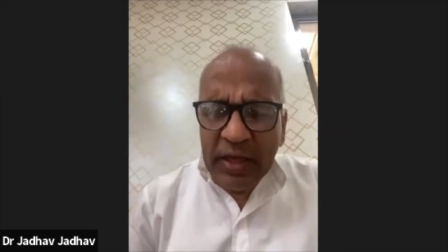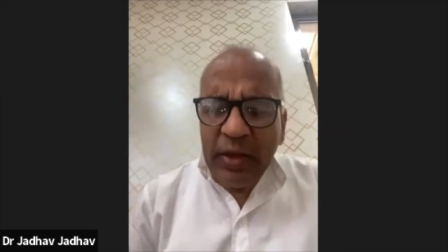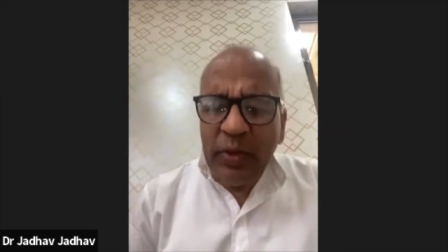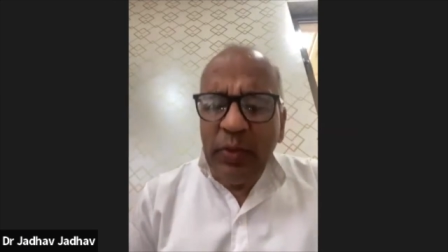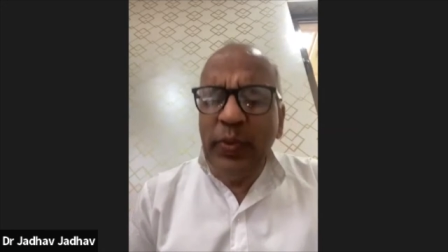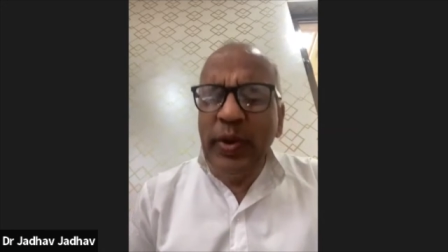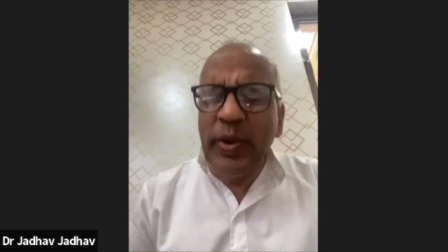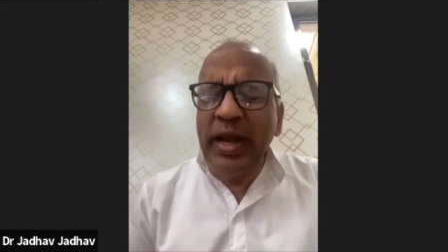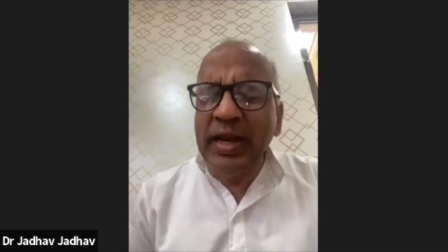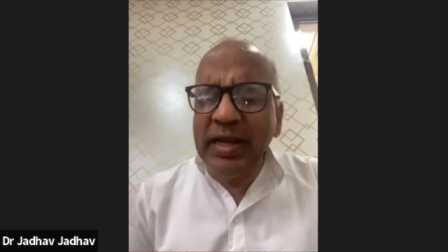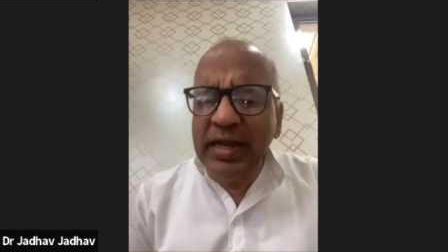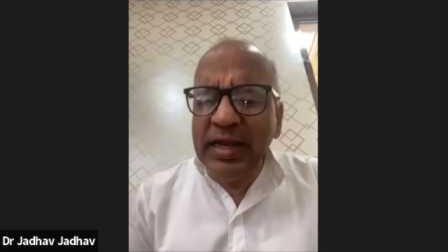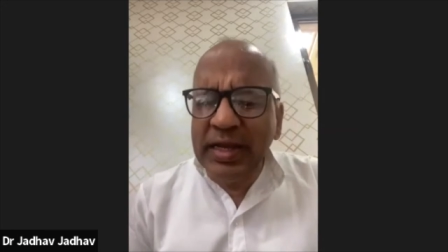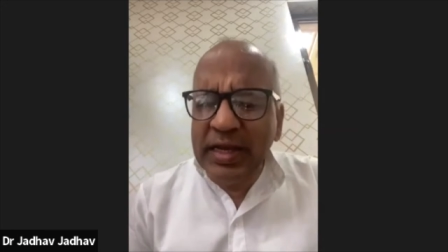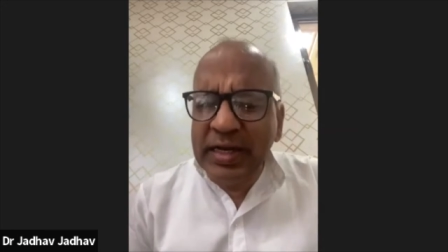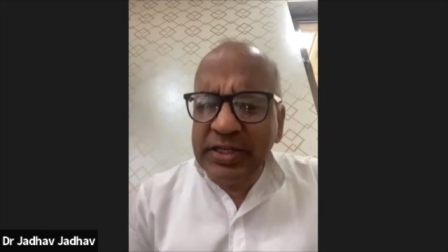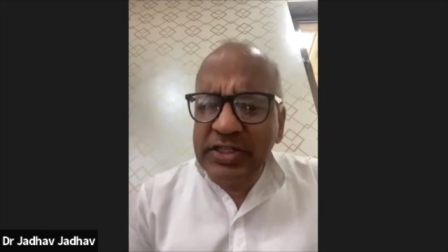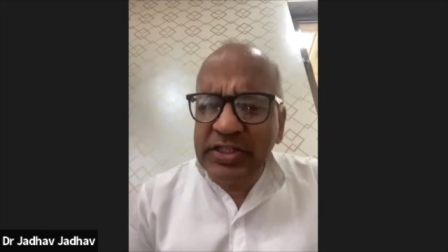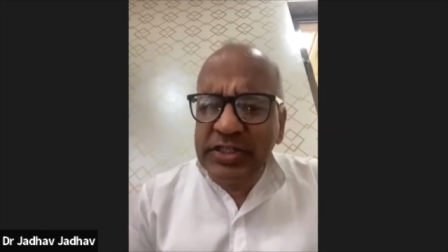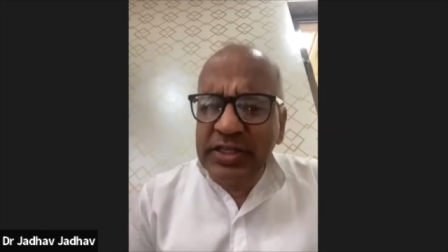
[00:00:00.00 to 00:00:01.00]
When did
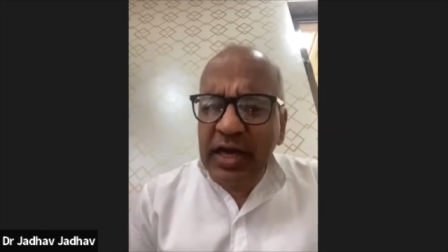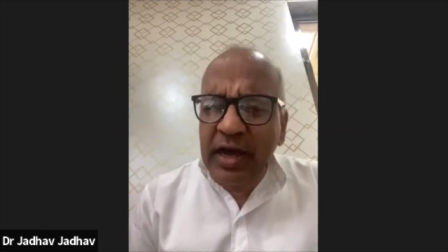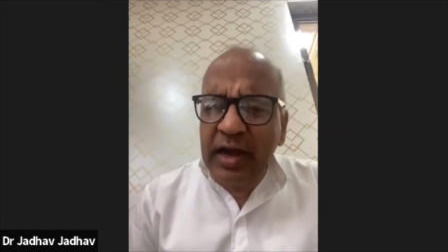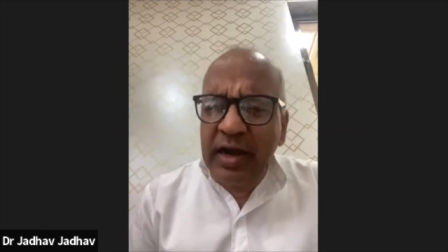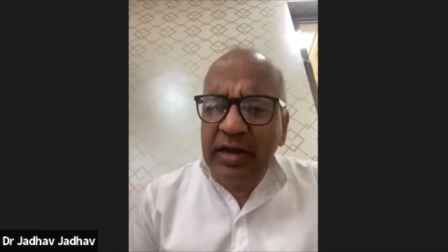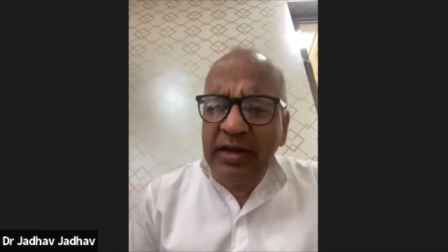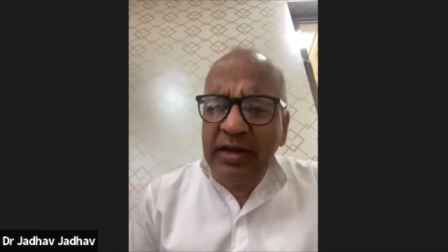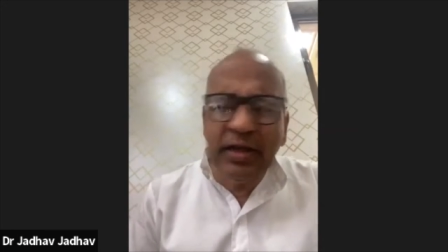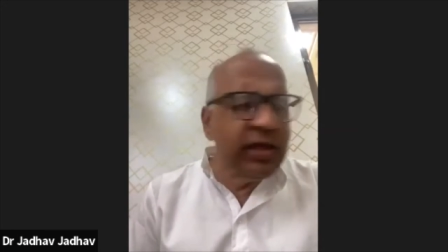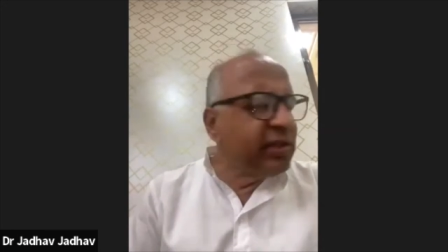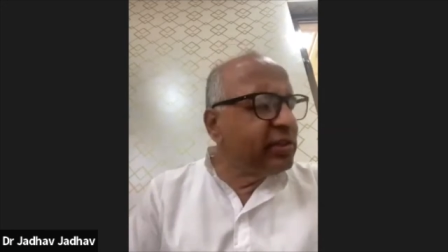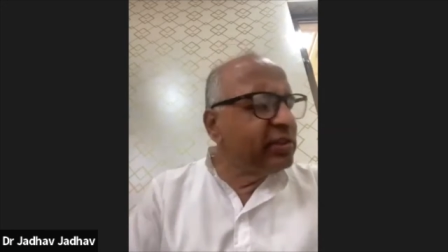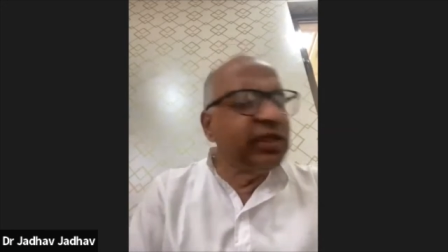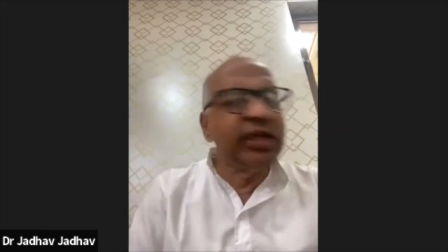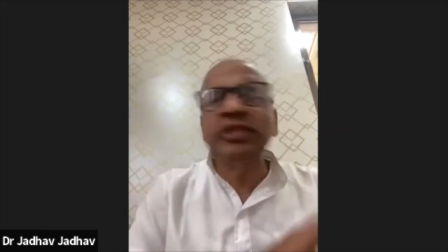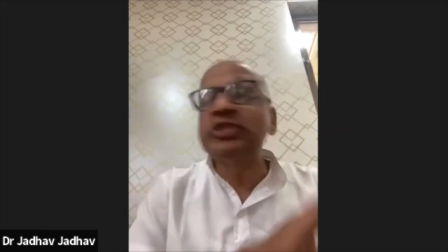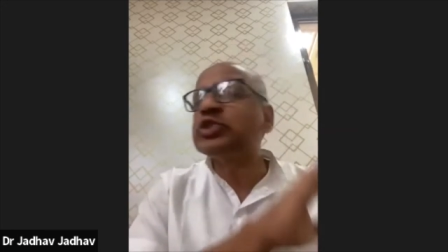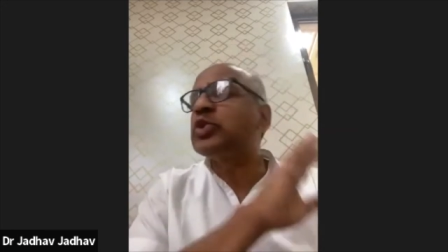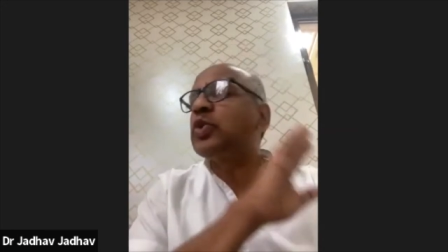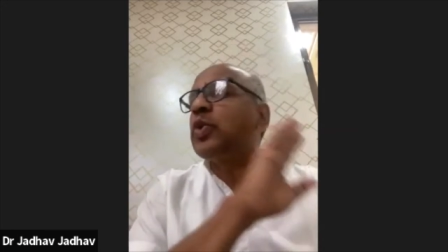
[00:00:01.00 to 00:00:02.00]
it start? There
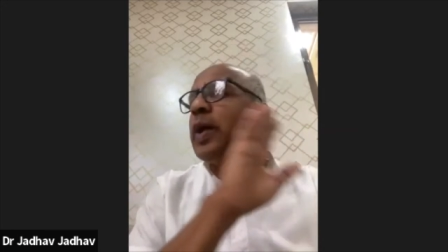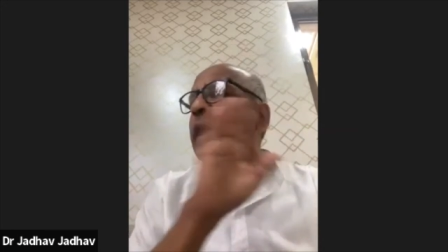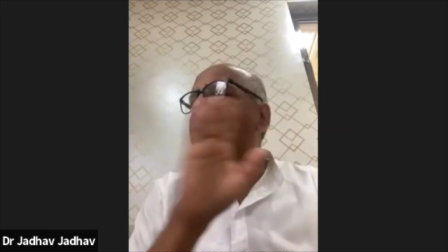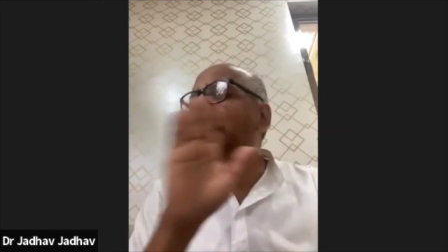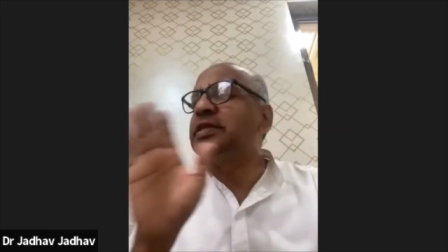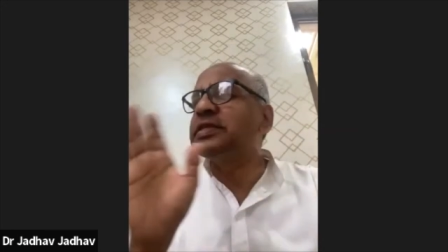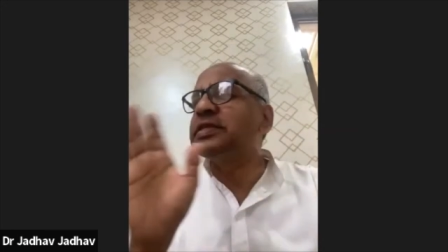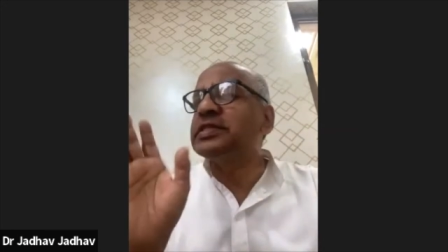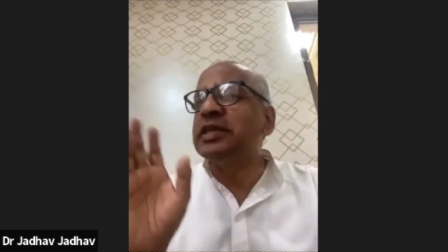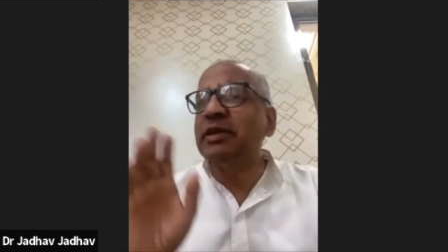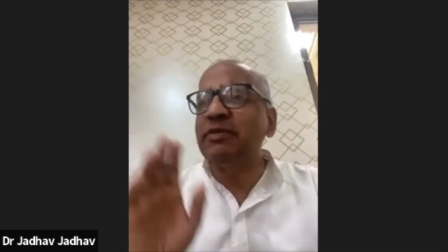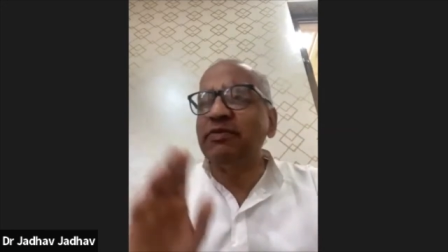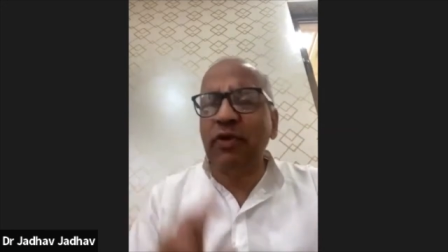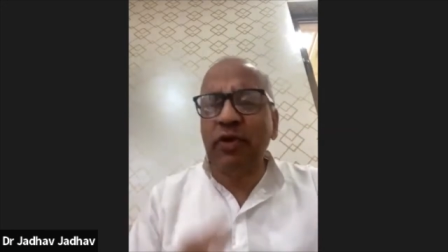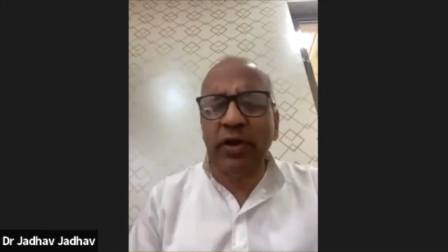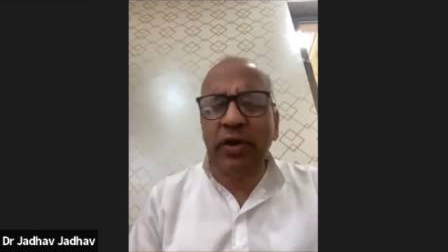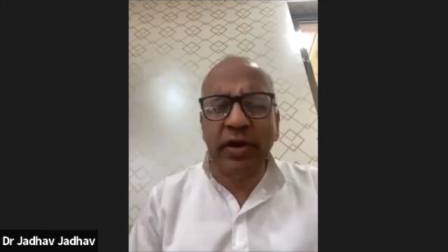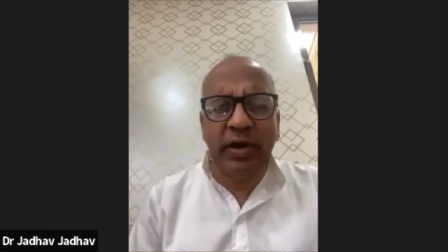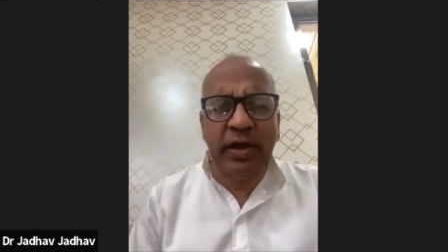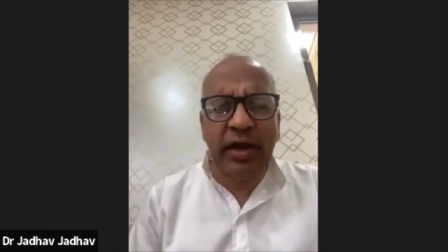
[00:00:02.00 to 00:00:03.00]
is no answer
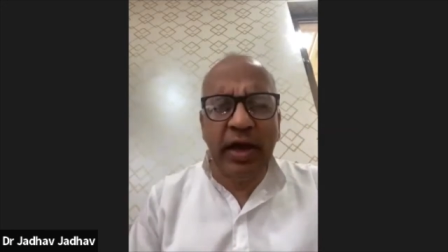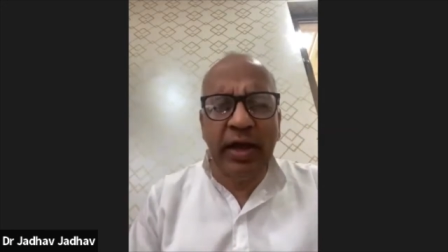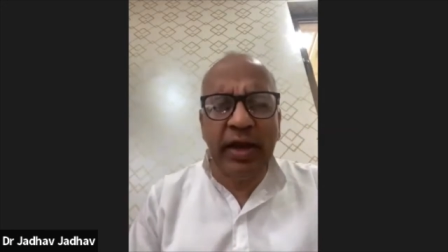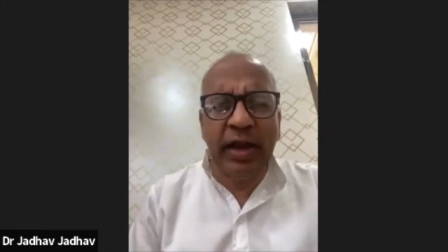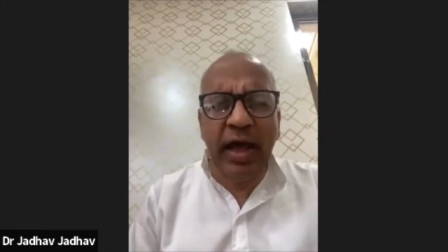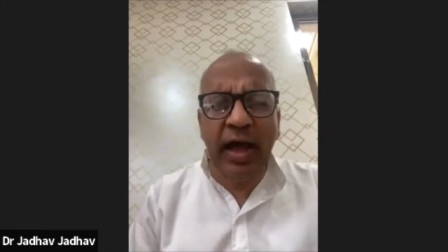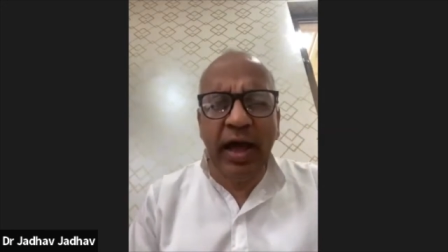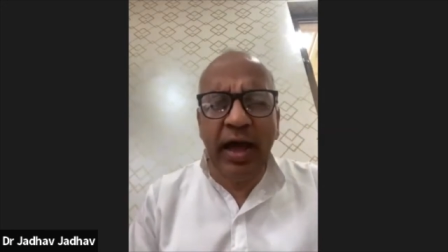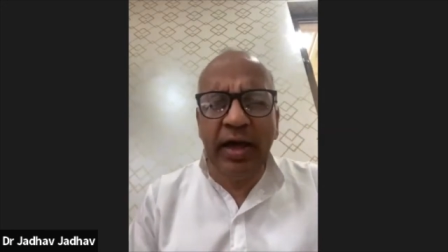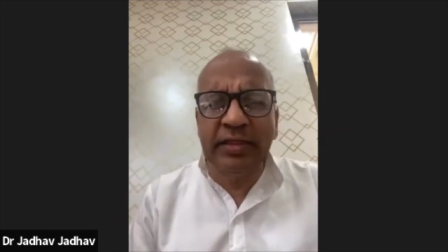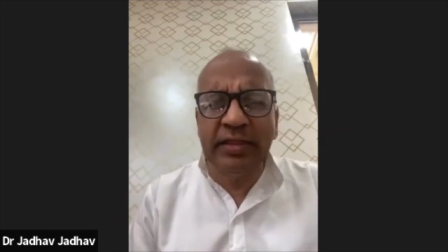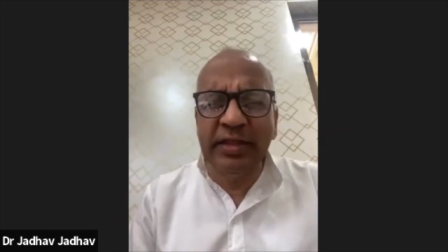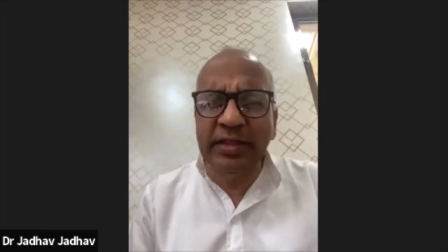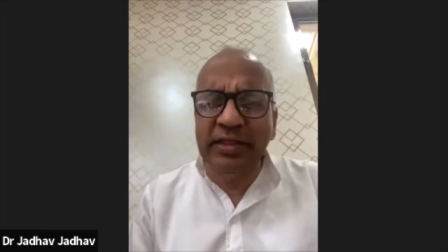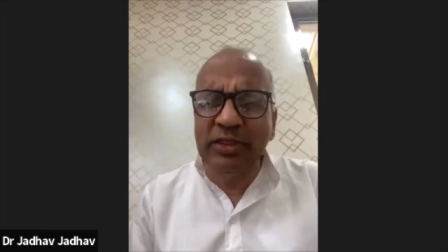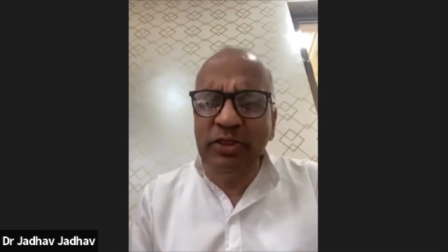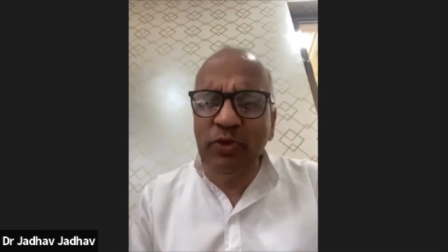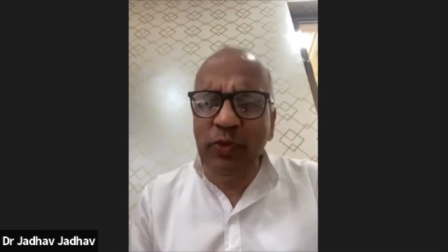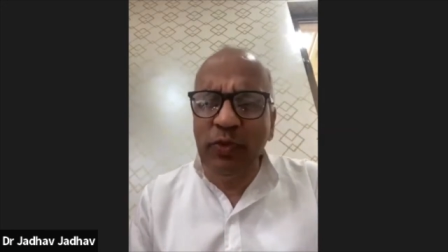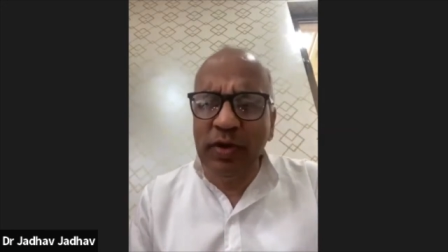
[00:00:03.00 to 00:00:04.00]
for it.
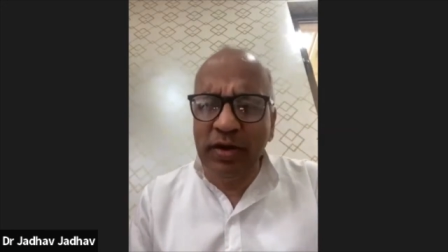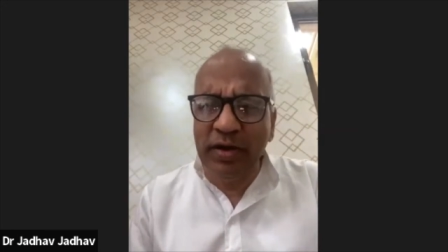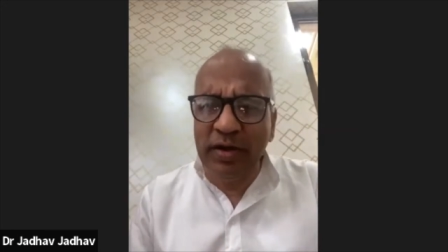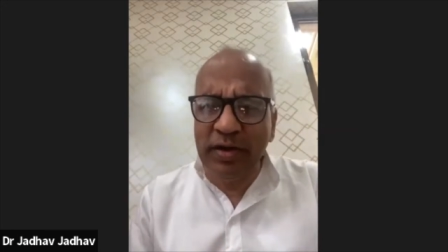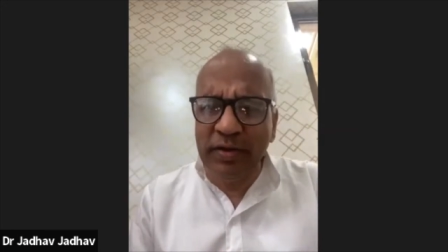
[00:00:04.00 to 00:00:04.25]
Anaditva.